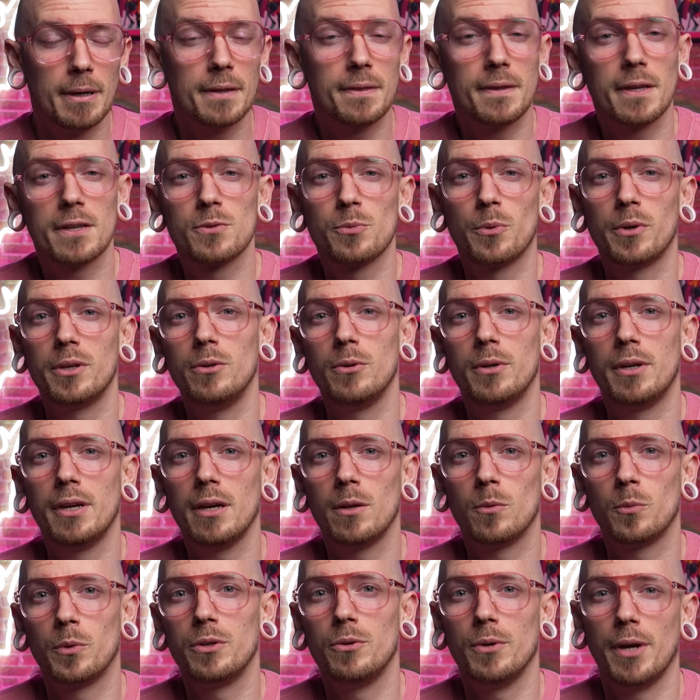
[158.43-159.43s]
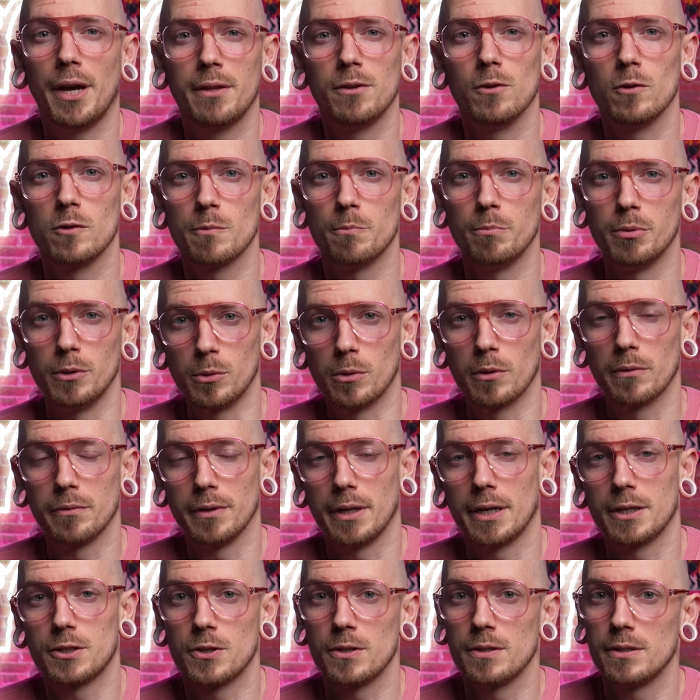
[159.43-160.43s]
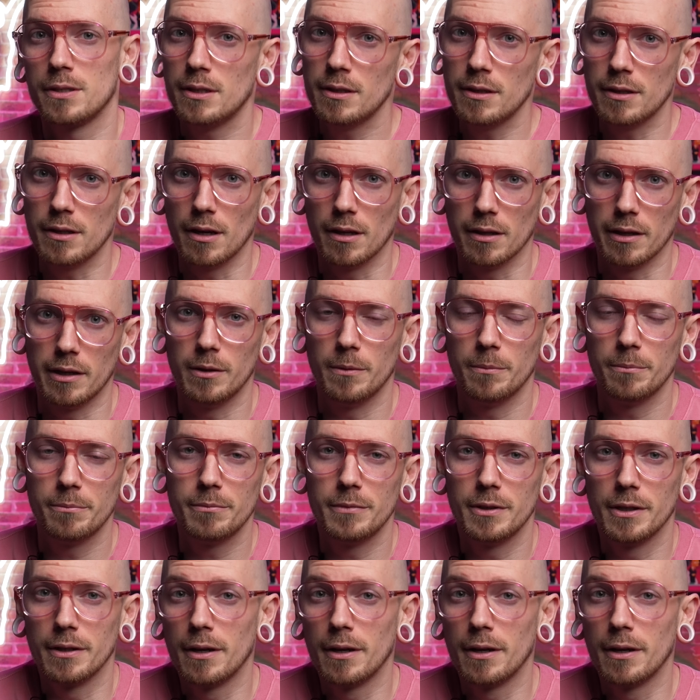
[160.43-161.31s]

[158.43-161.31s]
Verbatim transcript: but that's what you get when you add those blue reflections into yellow.